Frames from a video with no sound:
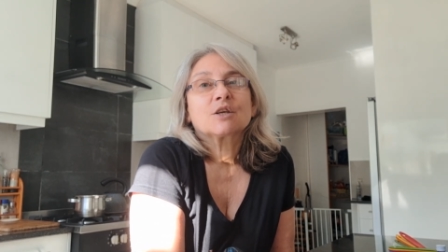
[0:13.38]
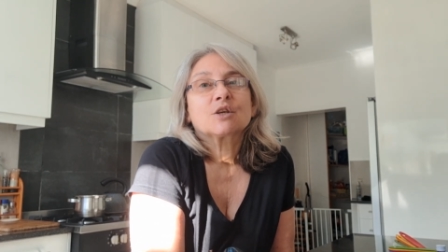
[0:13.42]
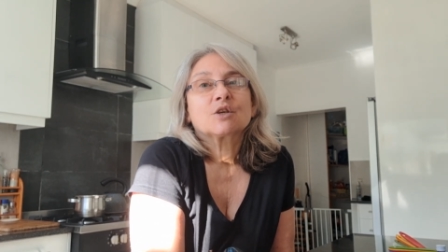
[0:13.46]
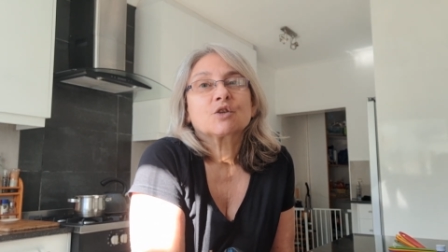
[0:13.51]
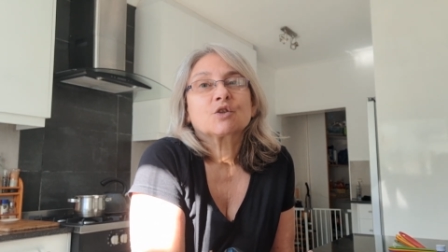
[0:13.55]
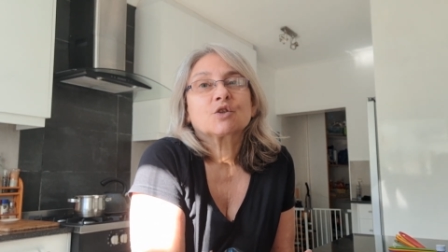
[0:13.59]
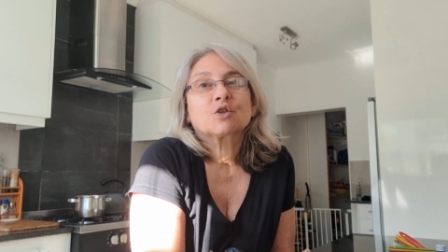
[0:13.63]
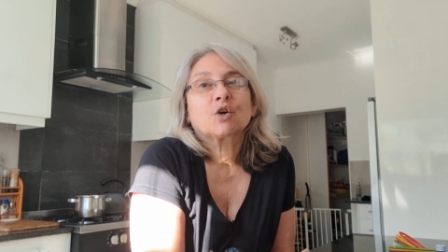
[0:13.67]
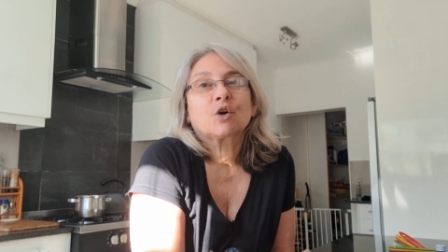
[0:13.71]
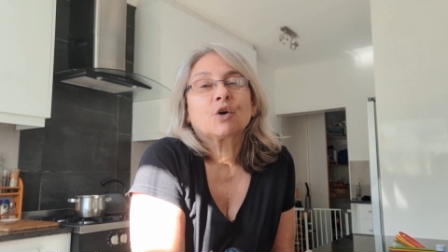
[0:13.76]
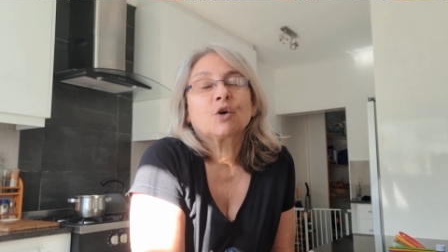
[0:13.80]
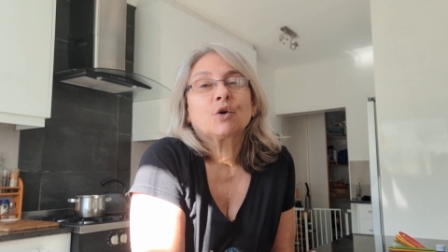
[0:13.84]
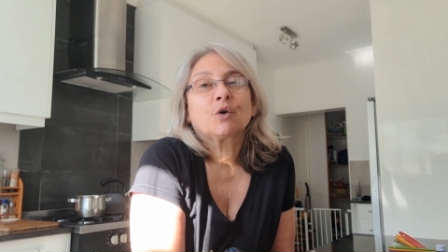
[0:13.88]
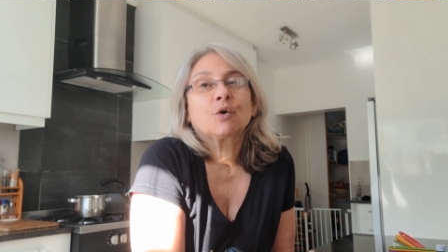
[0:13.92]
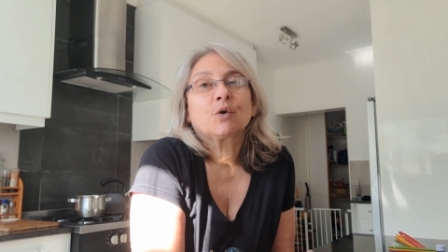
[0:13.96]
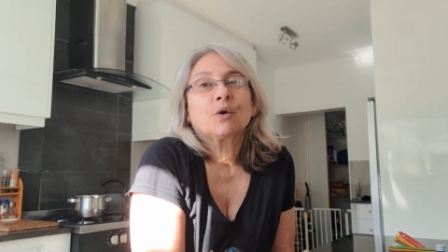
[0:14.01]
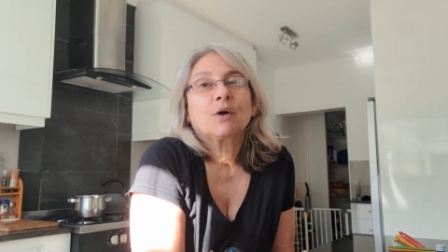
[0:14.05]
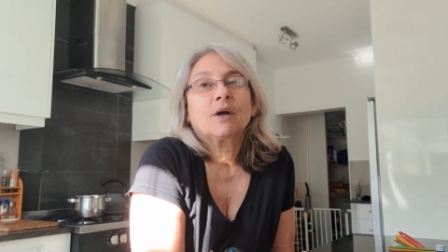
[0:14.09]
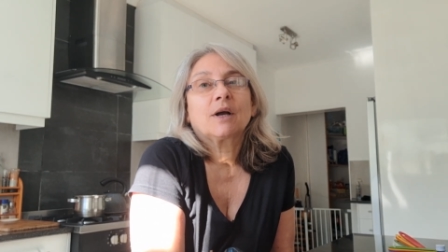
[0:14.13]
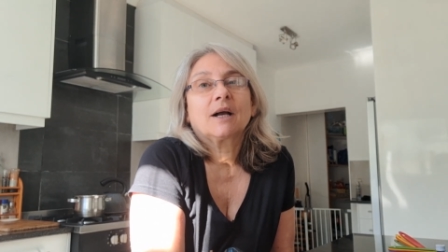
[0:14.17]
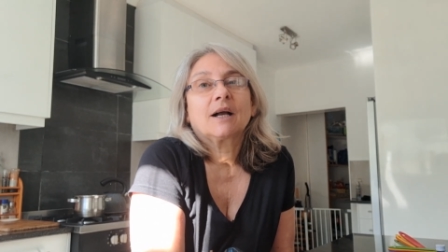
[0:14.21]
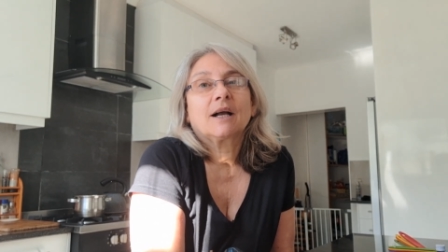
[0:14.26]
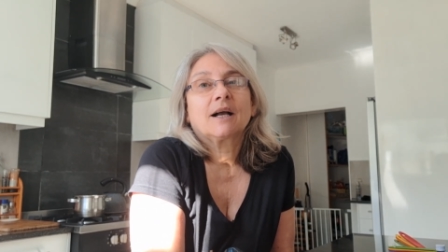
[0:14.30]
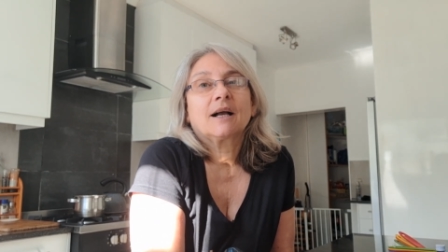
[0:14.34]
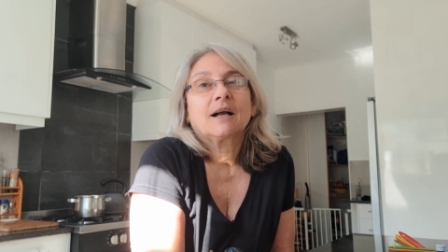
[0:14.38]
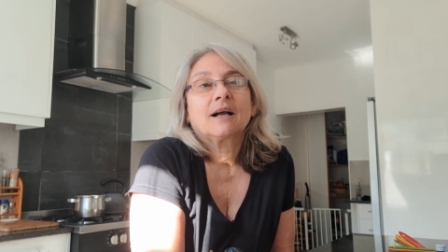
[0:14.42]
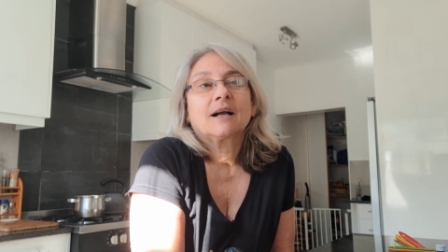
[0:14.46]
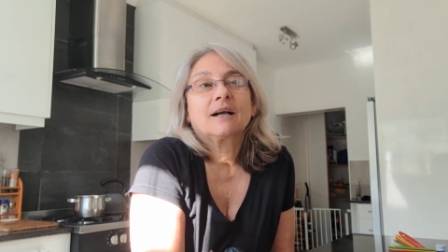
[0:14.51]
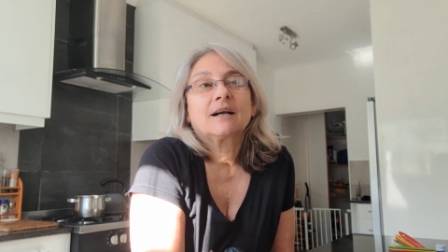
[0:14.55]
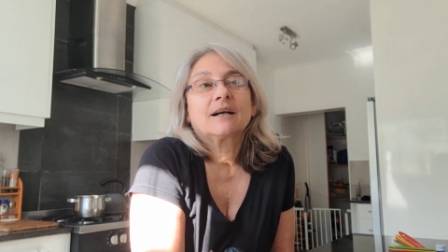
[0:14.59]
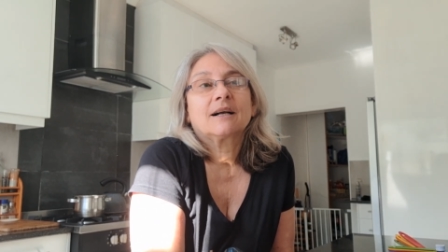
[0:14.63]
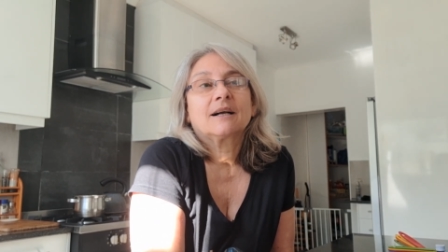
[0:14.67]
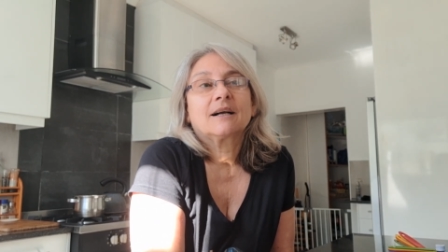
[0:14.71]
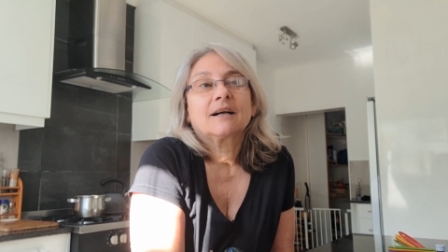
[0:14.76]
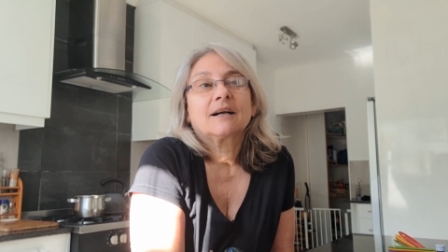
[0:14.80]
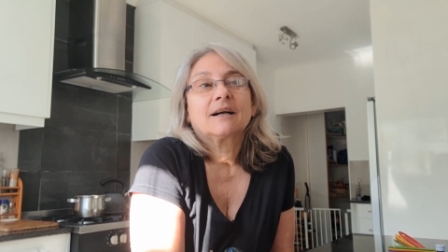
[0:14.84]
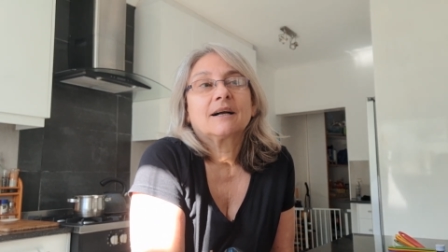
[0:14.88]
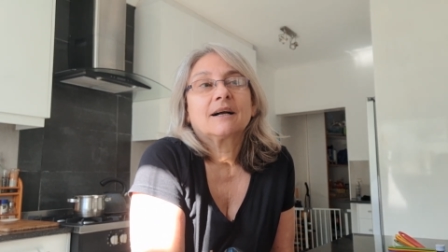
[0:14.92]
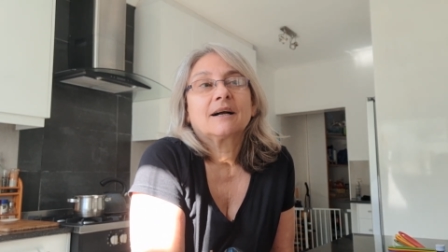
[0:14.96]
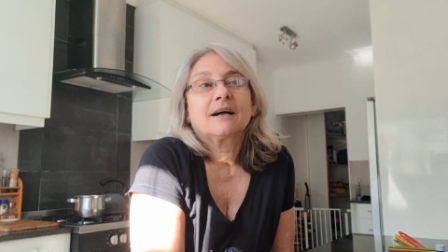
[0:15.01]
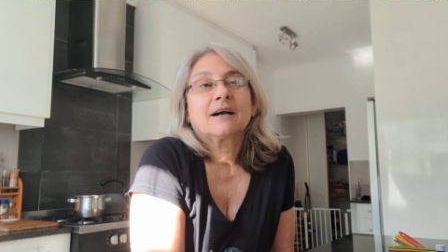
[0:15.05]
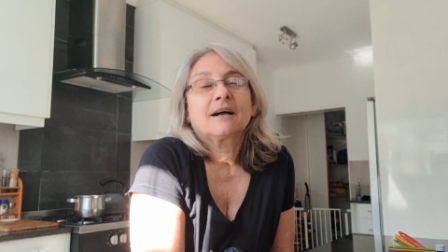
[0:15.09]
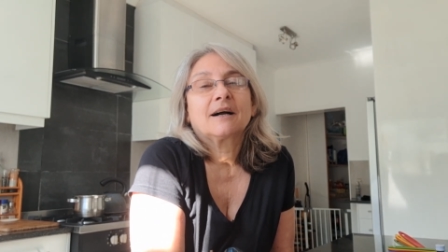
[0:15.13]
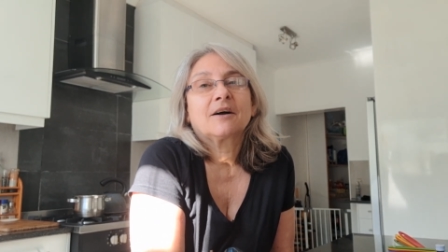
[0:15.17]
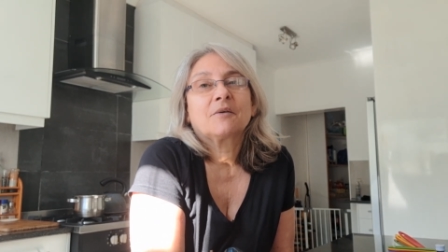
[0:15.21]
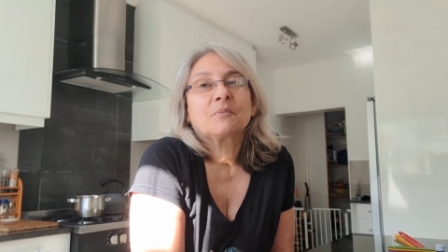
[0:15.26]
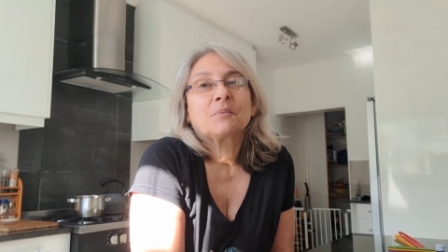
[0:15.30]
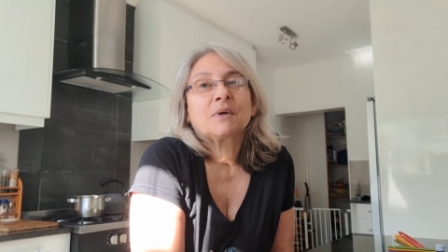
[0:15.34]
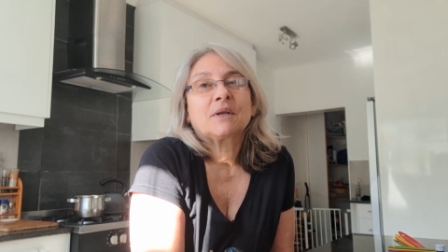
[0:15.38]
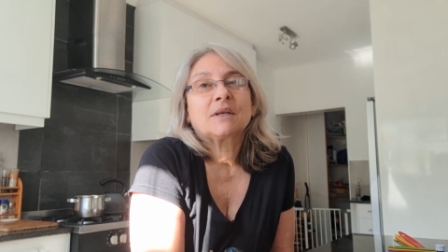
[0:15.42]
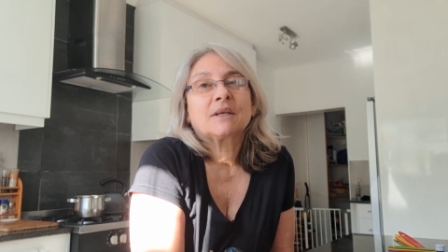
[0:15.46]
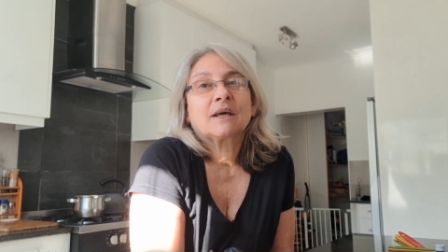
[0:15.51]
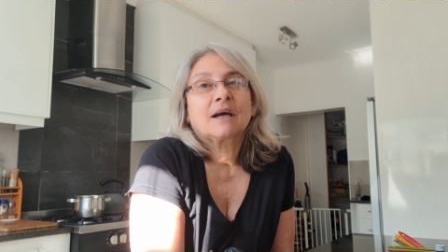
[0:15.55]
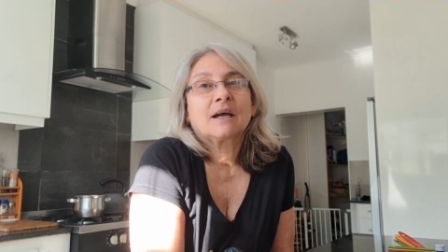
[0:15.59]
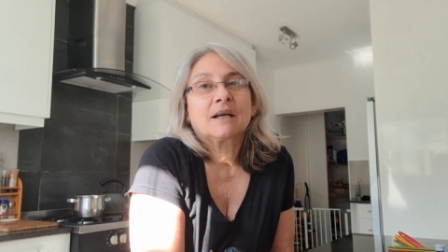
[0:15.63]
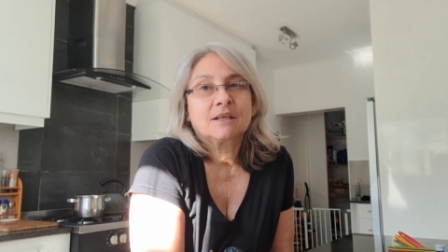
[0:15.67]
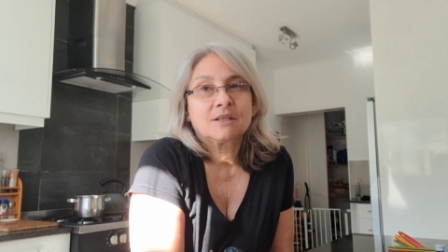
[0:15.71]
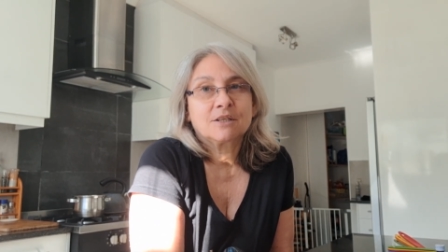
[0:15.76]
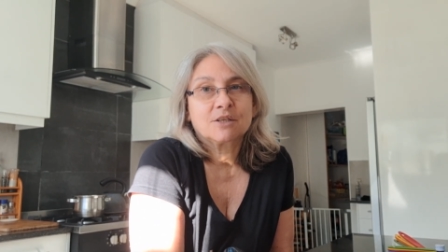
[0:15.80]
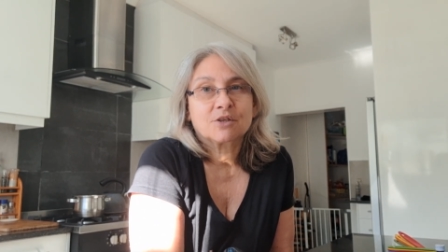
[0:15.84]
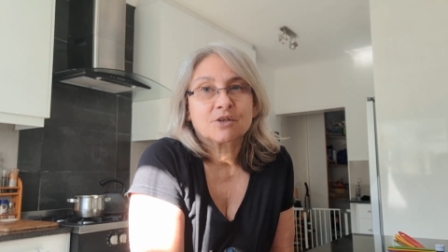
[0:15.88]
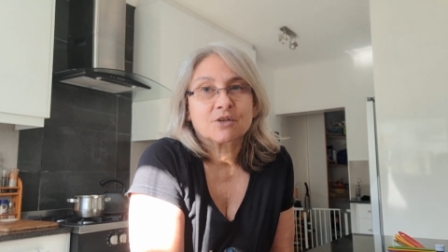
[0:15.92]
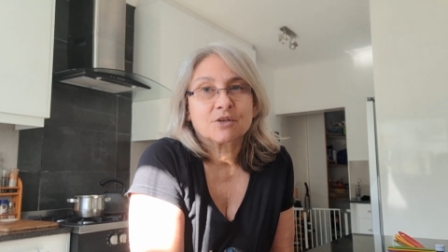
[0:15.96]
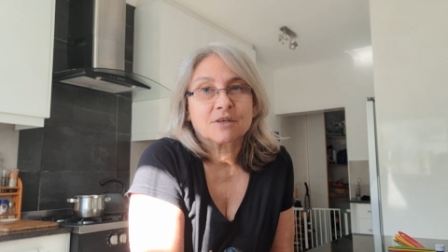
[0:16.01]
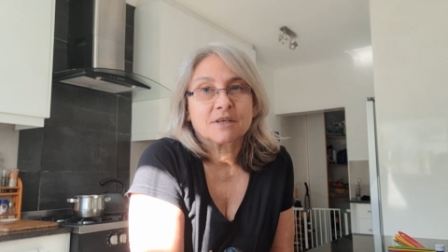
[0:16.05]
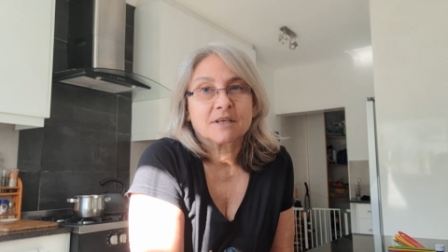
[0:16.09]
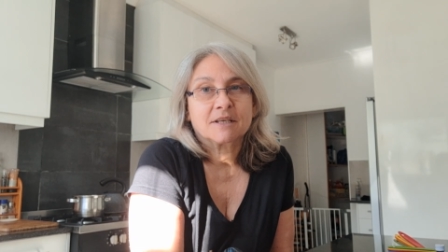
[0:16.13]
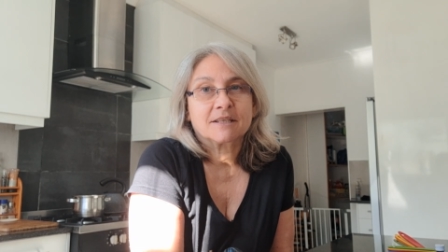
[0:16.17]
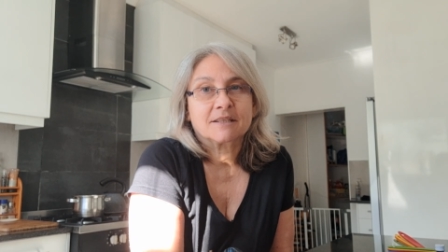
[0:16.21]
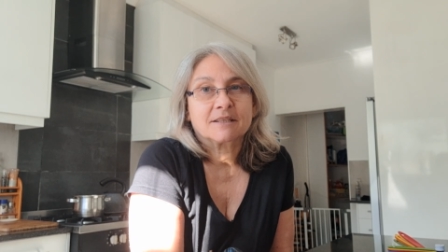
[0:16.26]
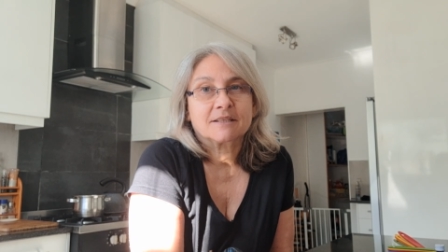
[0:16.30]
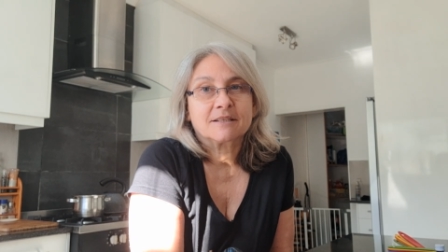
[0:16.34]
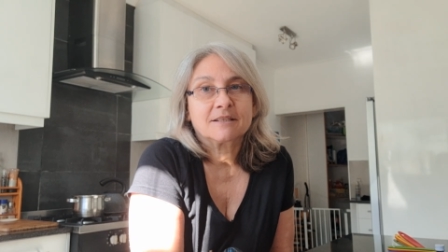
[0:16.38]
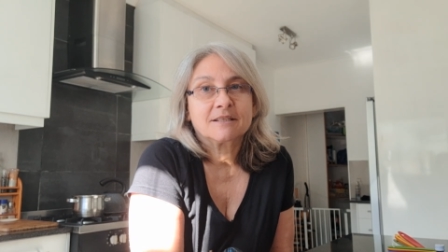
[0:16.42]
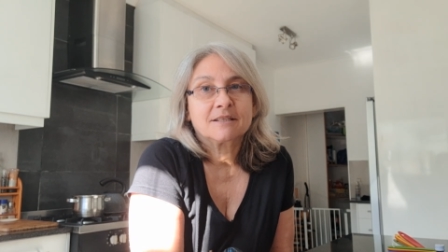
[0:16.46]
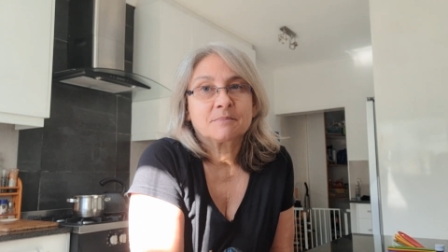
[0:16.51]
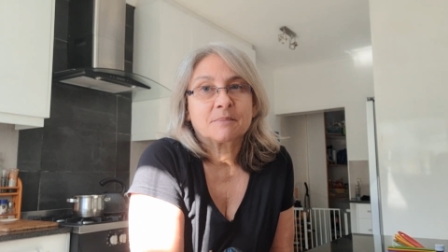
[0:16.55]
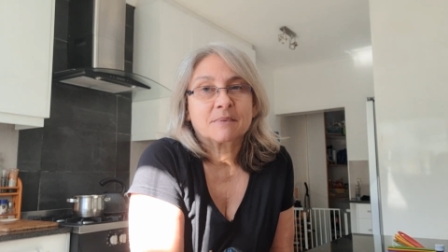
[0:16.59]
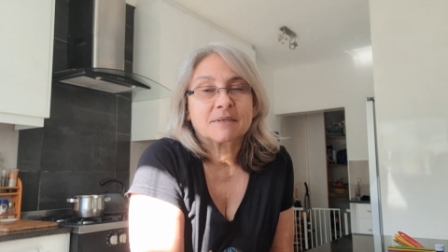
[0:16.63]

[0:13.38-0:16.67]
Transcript: So I've been dying to try this.